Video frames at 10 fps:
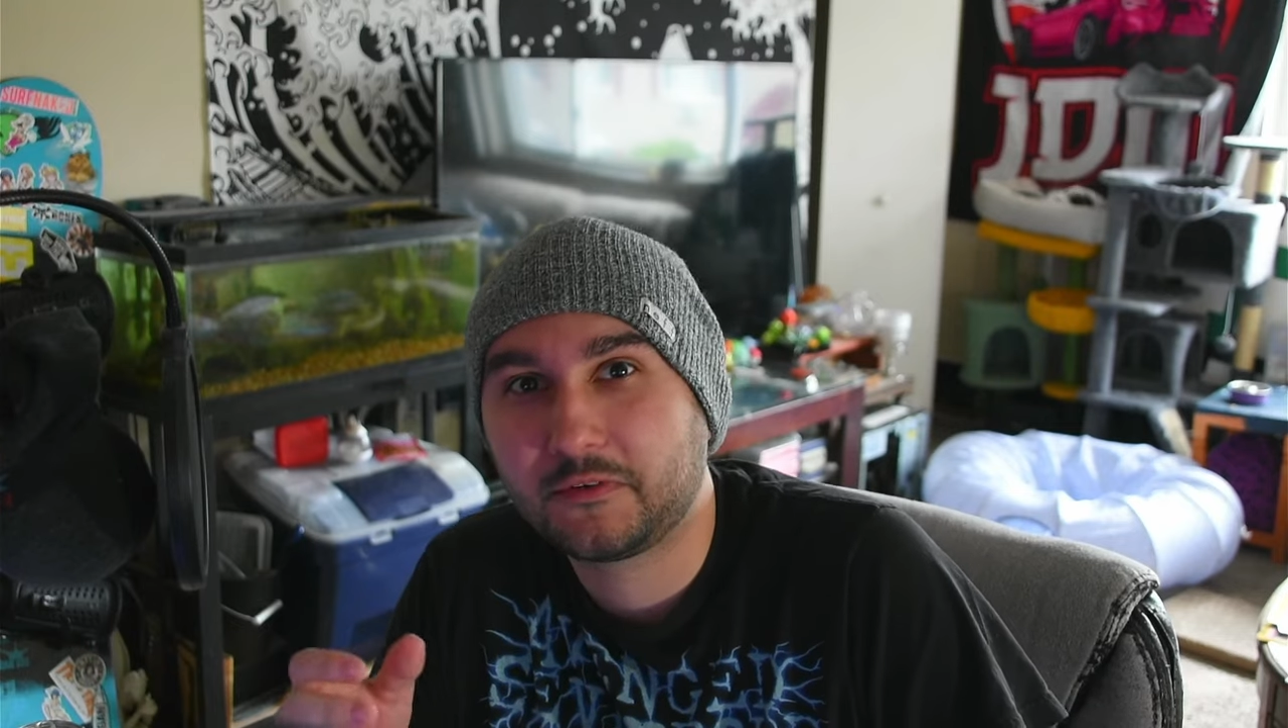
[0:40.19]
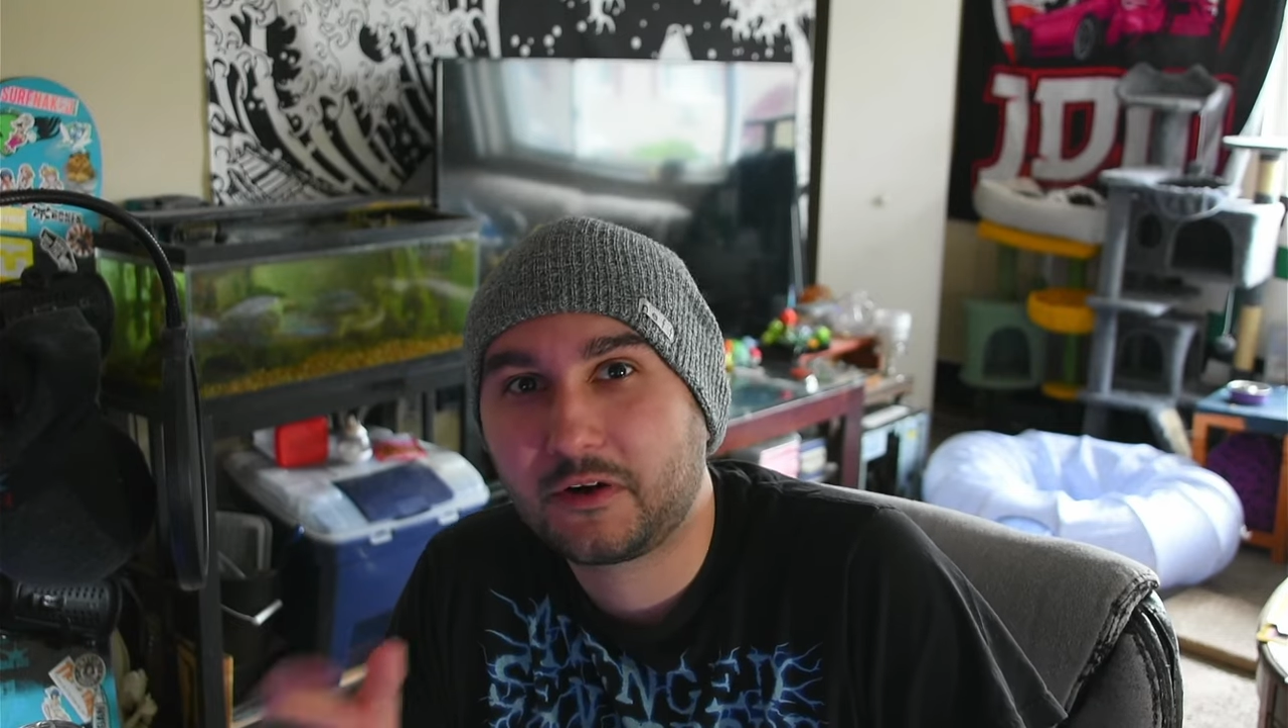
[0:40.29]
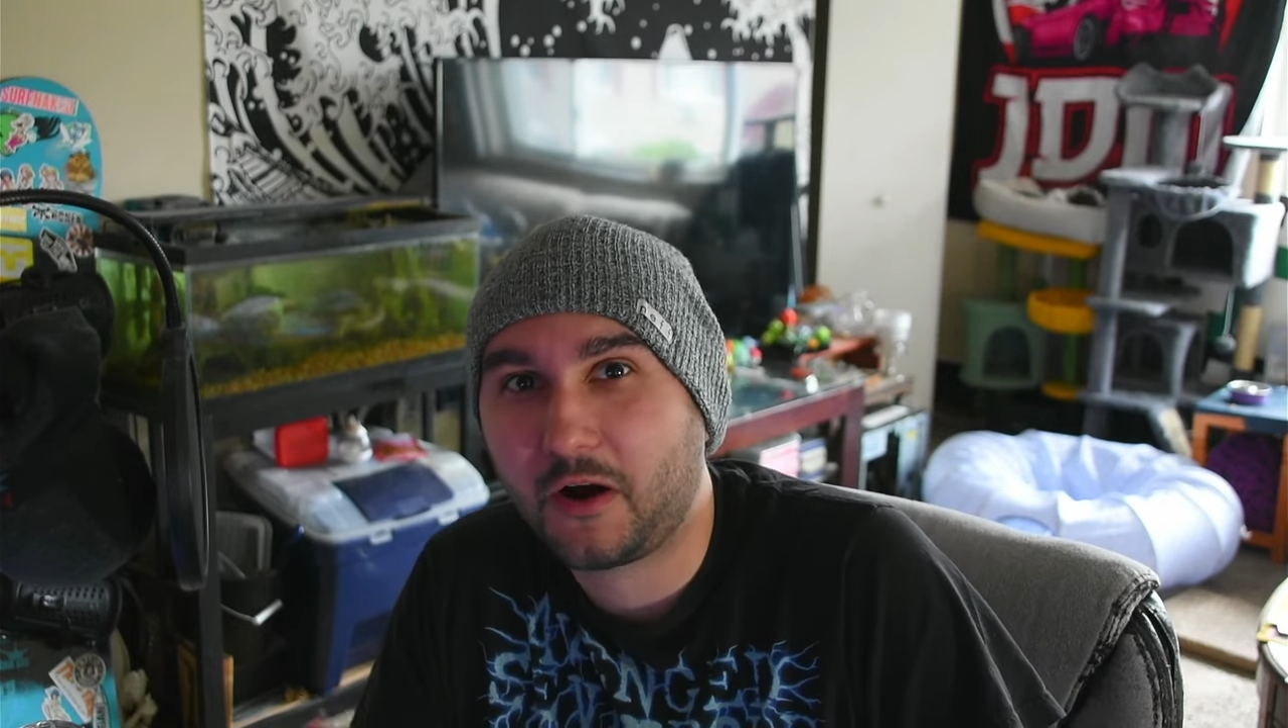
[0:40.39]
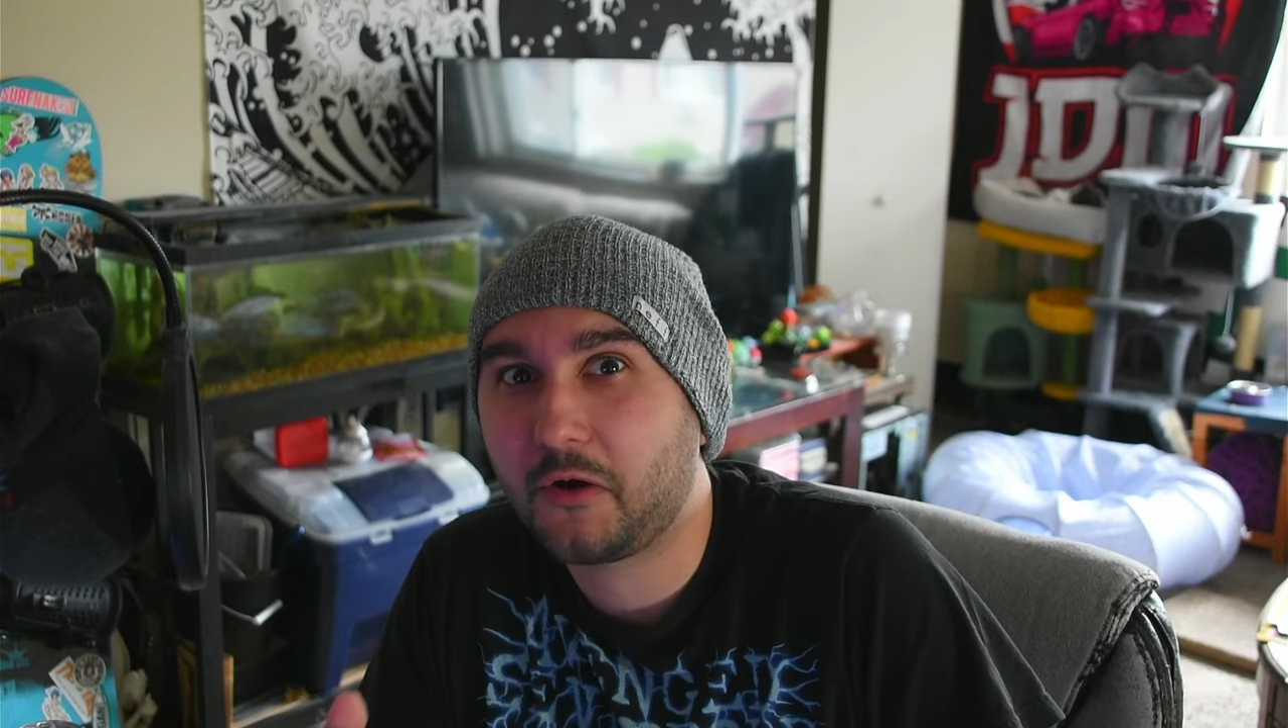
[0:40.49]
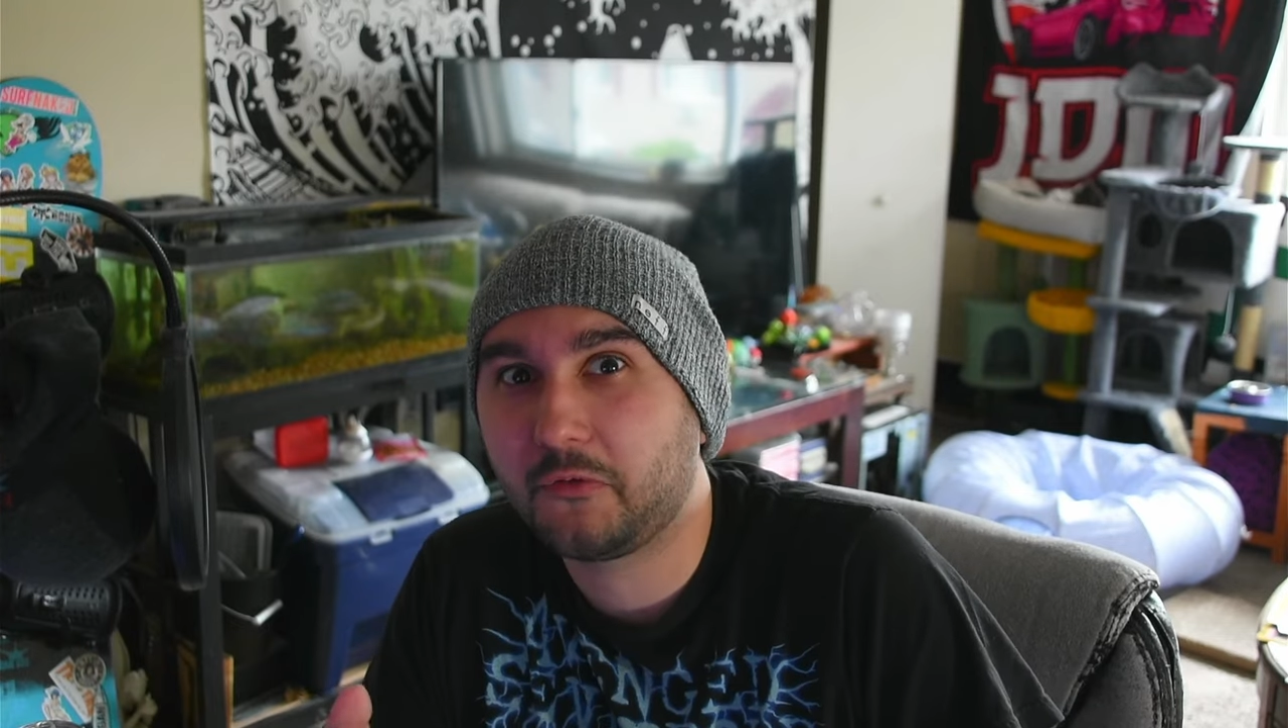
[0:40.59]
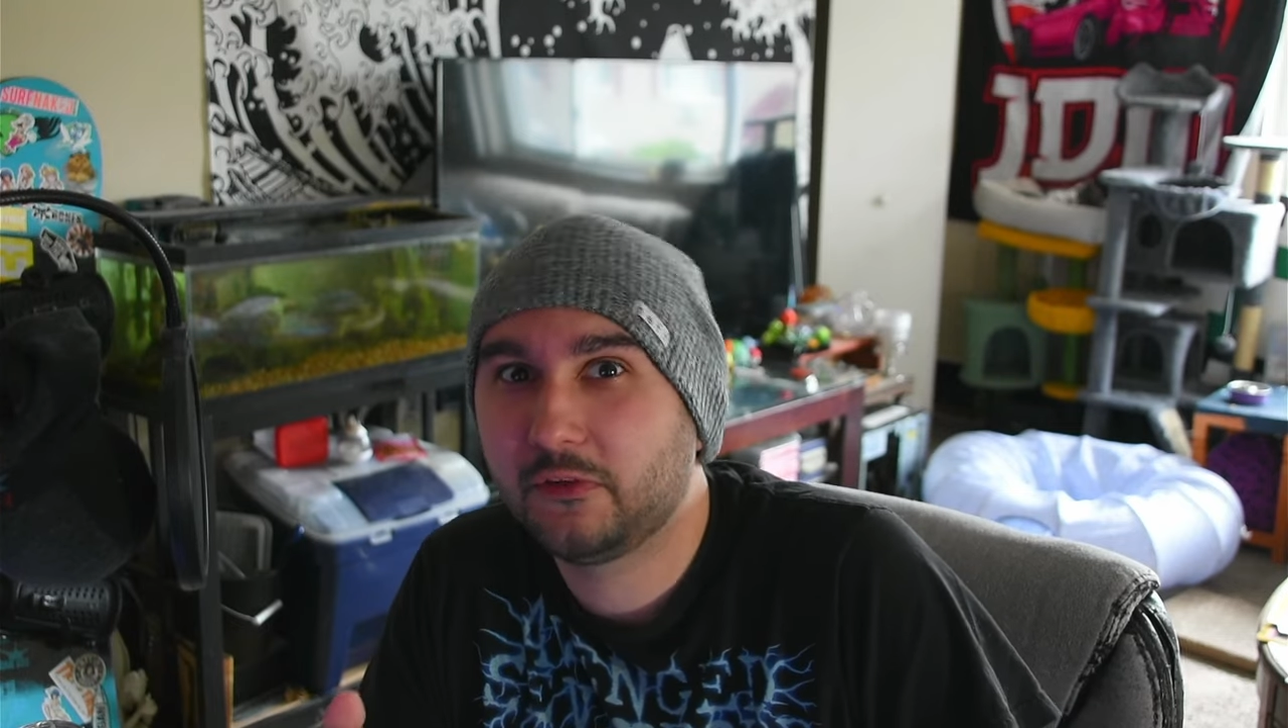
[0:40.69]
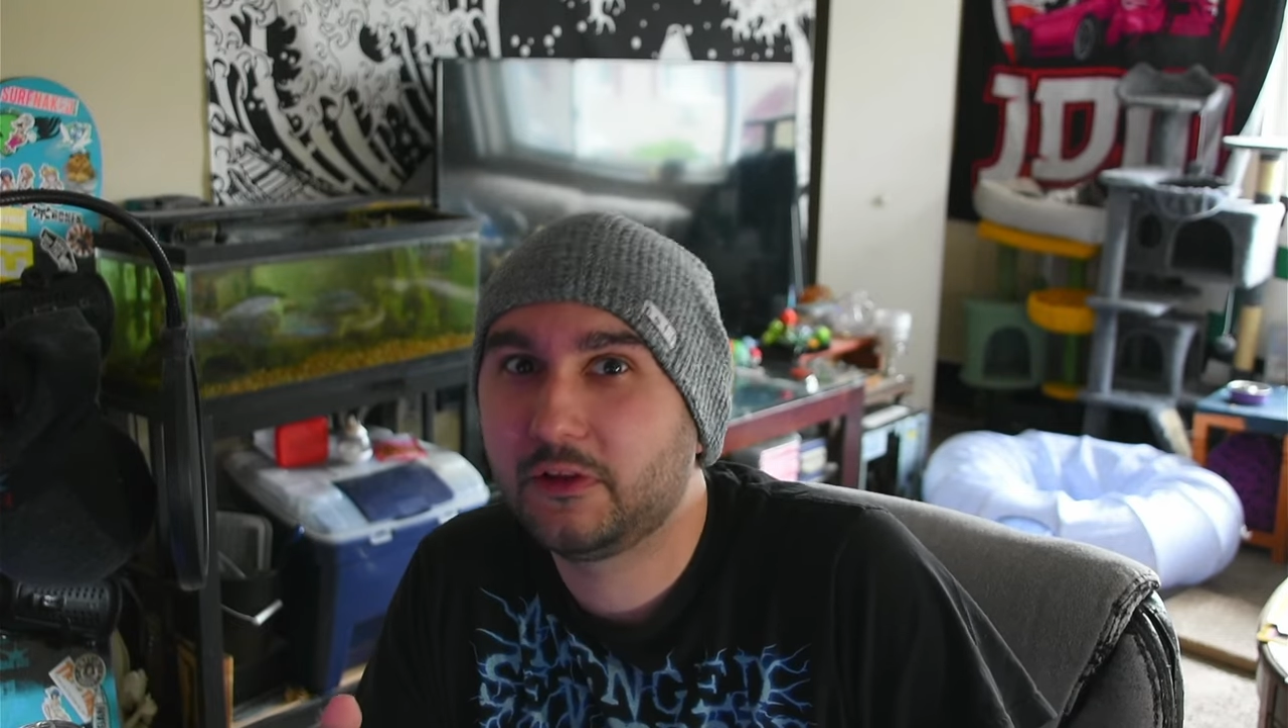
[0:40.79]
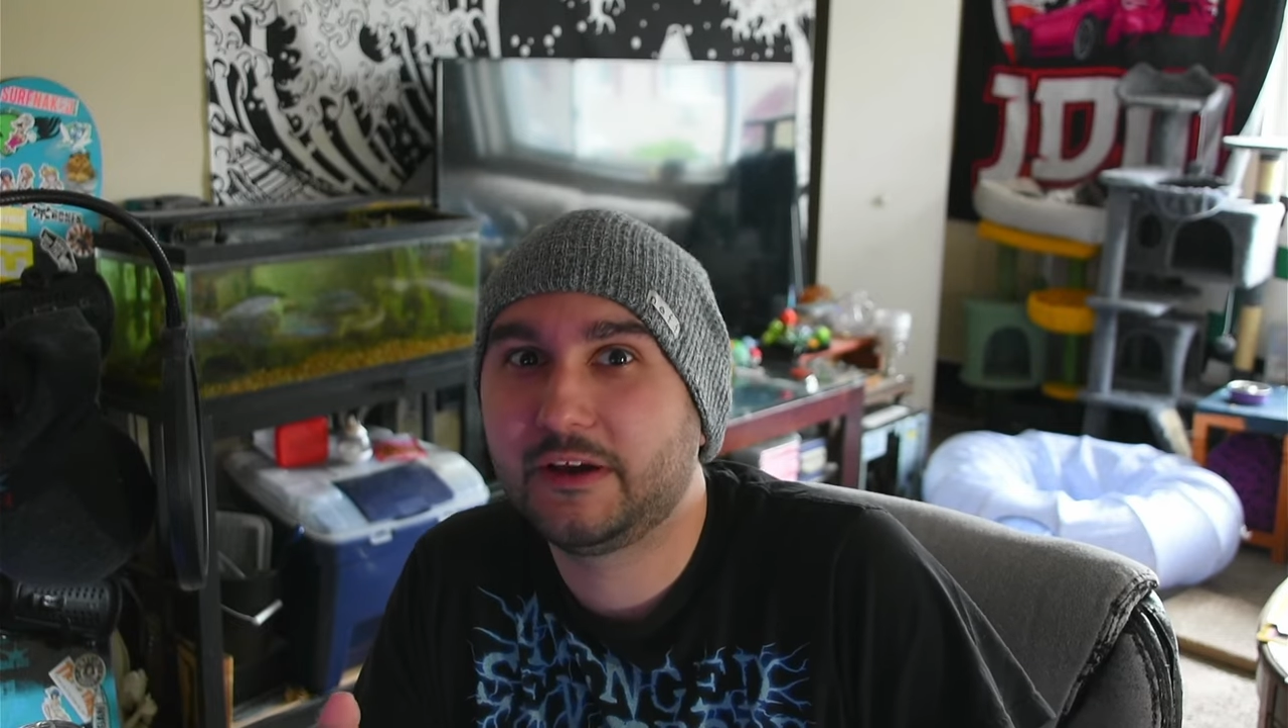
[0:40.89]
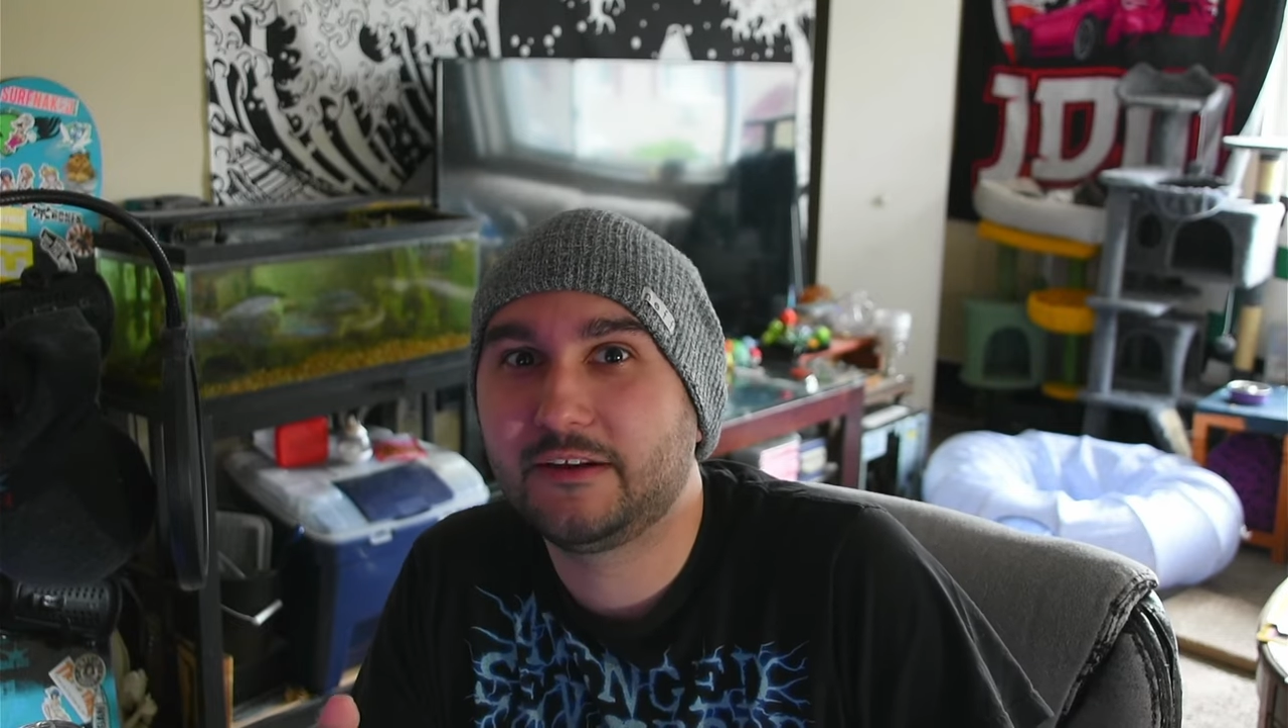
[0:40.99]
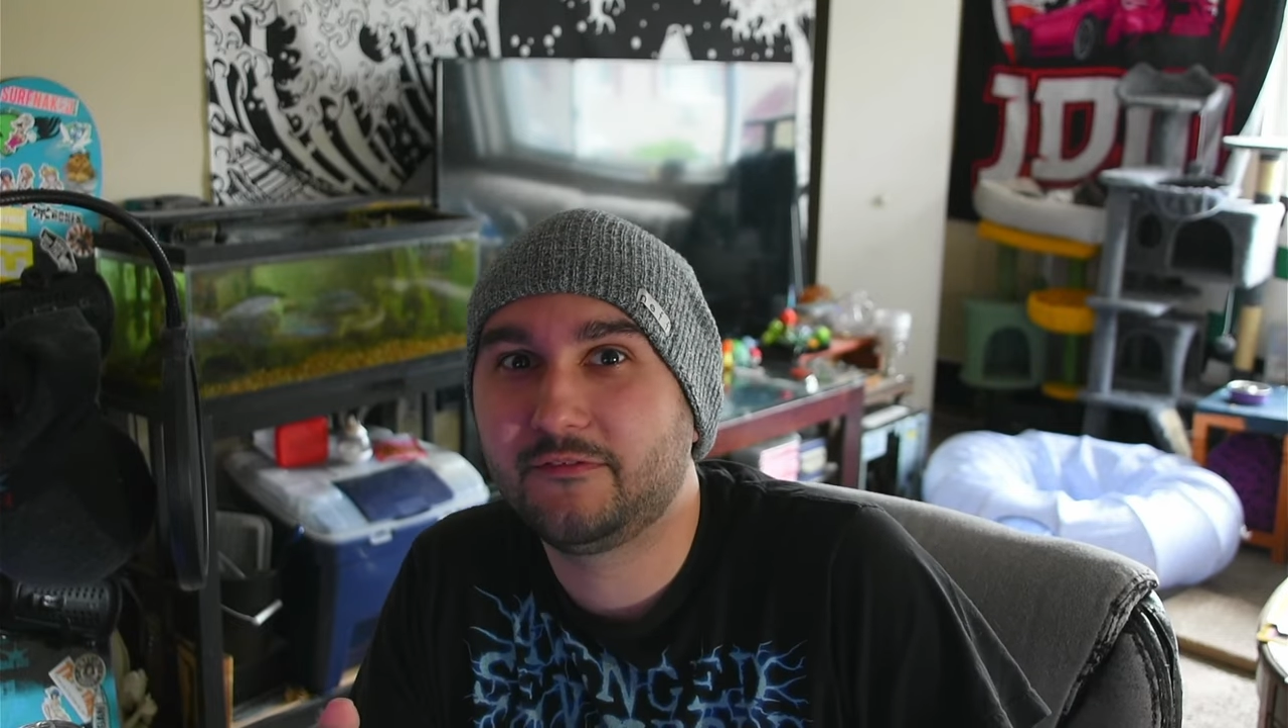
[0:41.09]

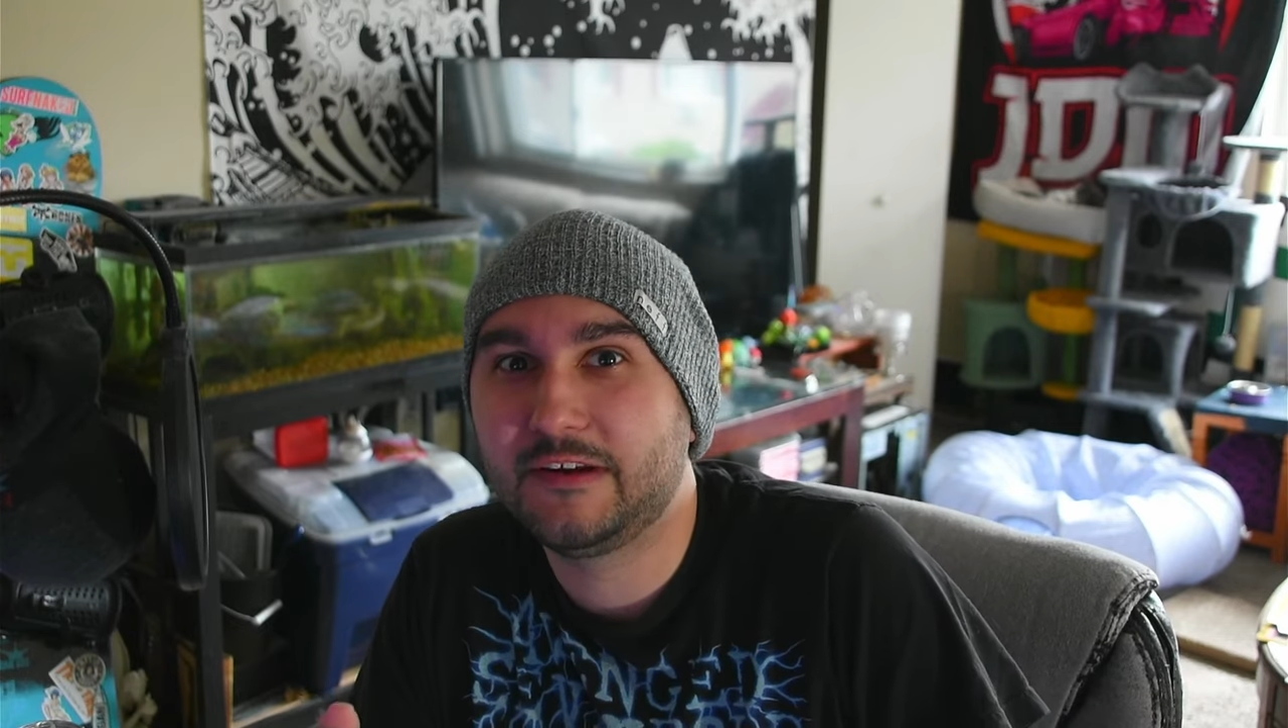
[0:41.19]
car-related